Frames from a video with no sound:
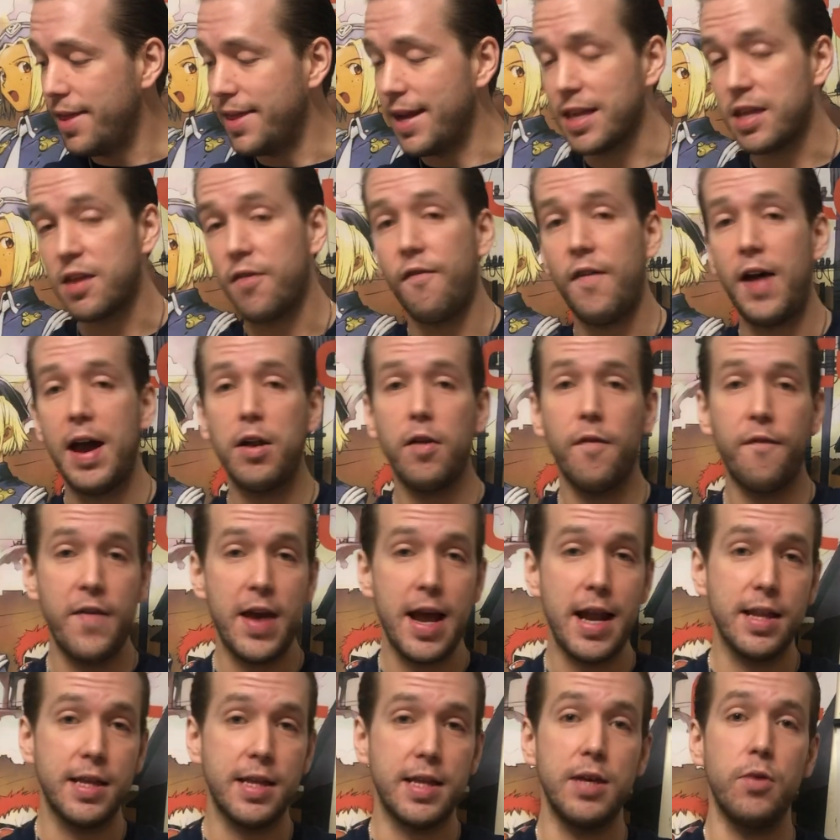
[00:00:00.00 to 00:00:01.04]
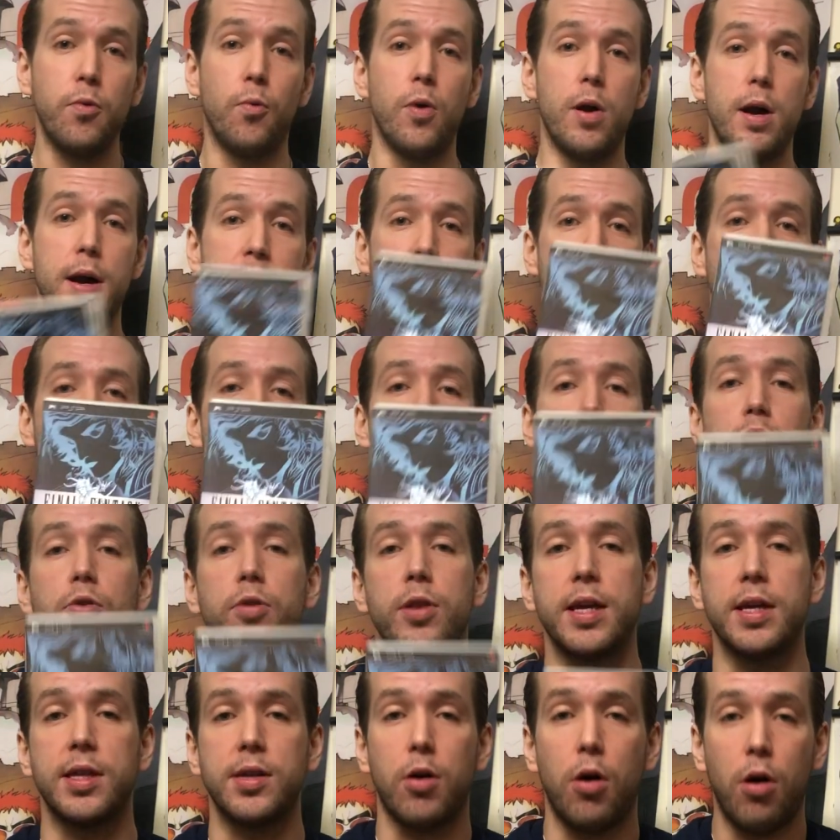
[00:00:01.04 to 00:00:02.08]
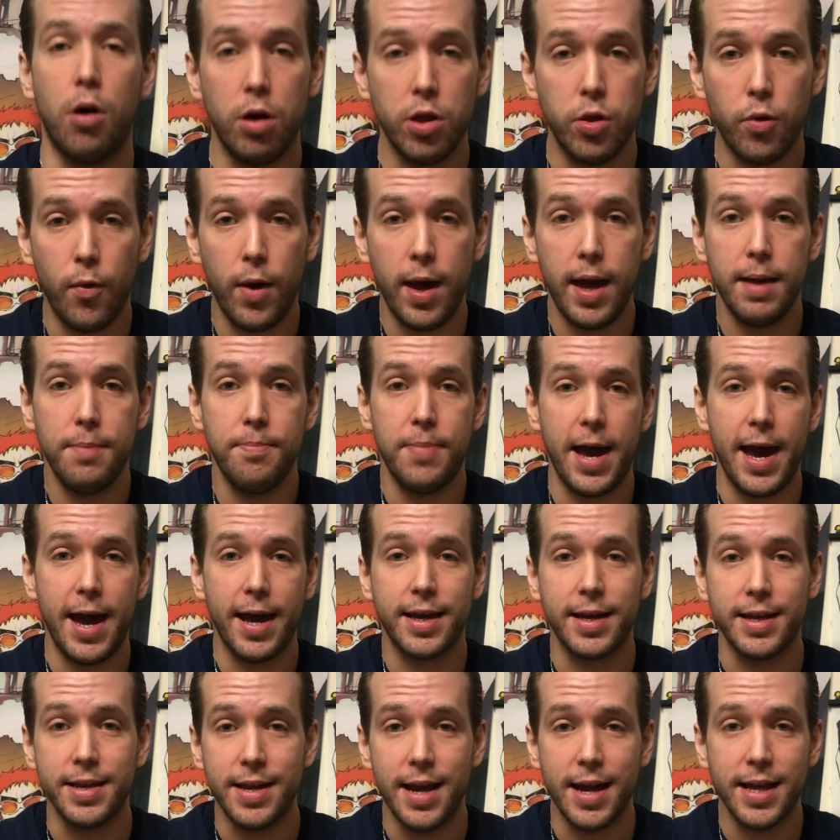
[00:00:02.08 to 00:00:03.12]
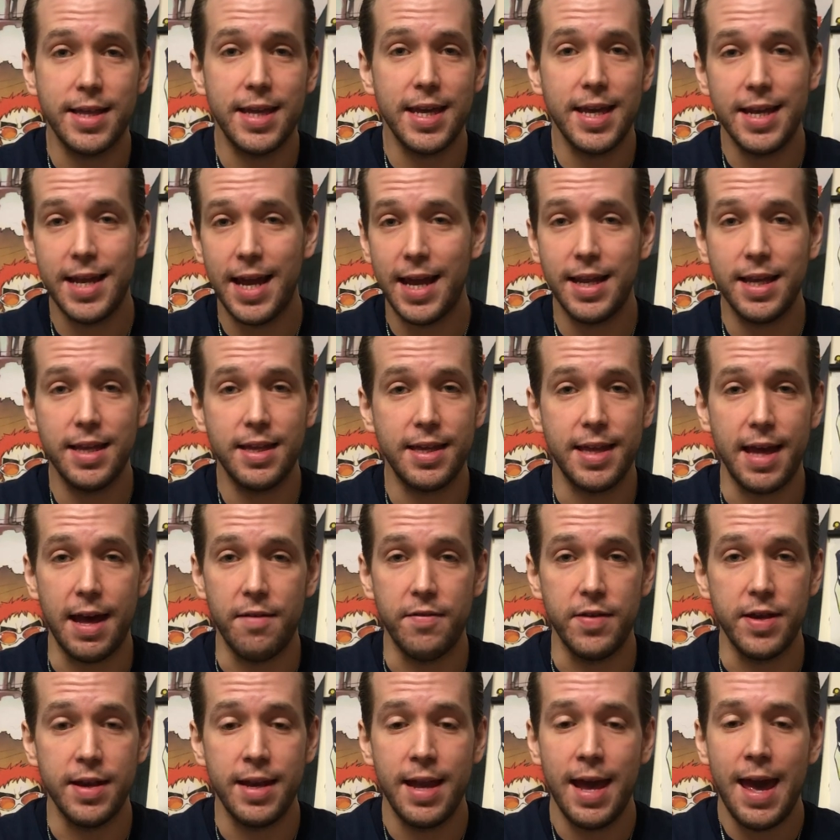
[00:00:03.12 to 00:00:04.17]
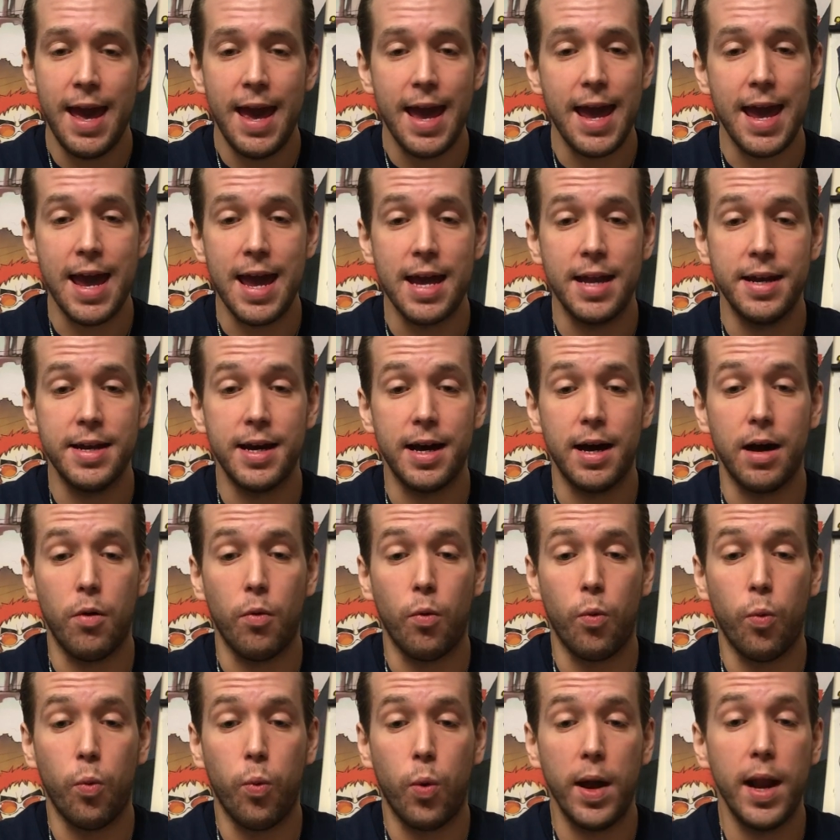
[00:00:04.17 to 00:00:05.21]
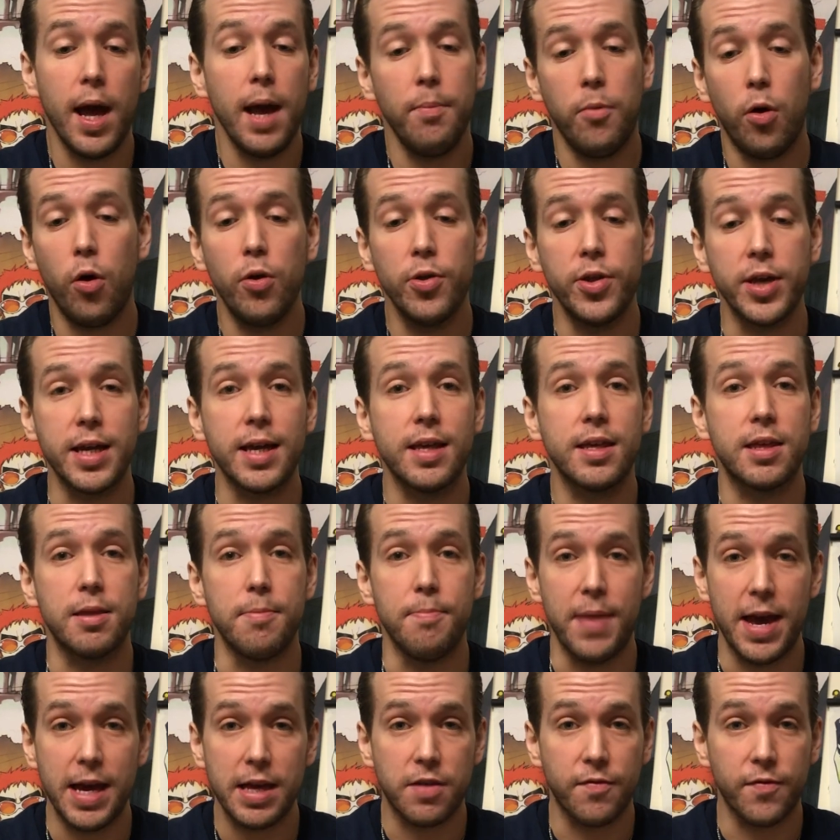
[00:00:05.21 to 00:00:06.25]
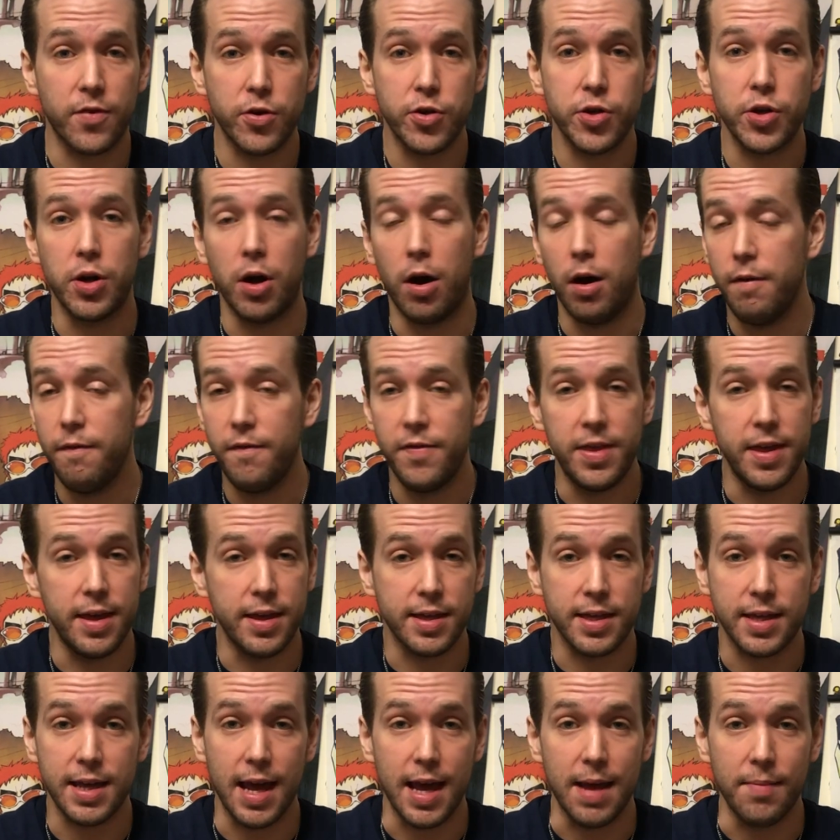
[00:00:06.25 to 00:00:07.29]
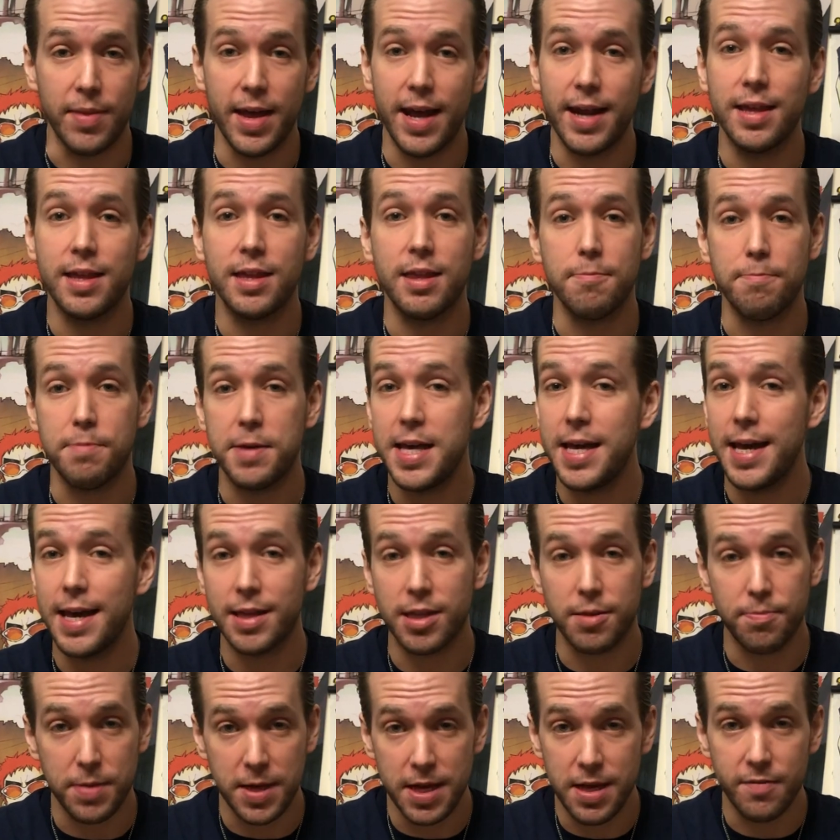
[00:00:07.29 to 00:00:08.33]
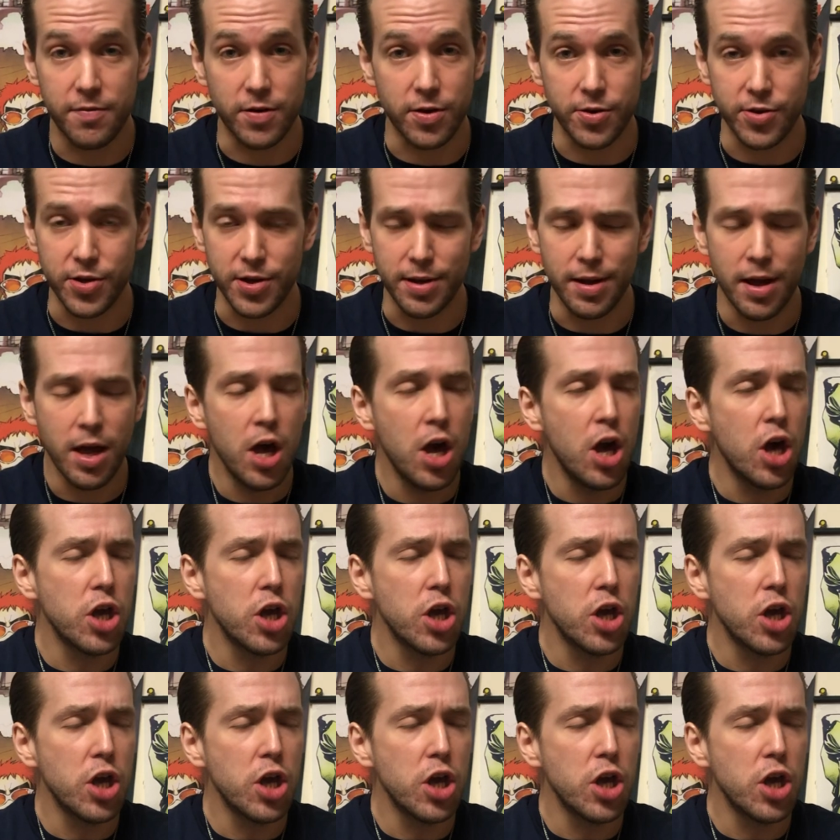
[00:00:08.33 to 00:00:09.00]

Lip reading: That's Final Fantasy I, released all the way back in 1987, and what I'm holding is the best version of this game. That is the PSP version.